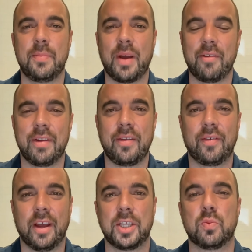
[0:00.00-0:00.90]
in my
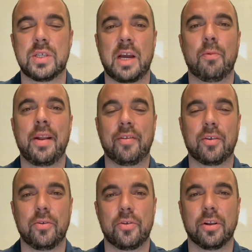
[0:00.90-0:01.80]
research was I went to
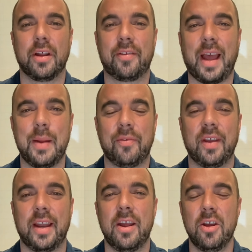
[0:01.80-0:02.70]
Google and typed
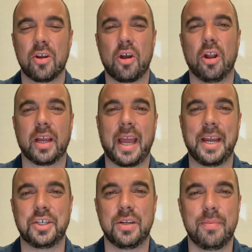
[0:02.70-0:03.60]
in
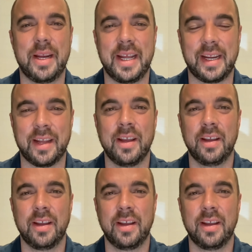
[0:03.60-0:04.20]
collocation meaning.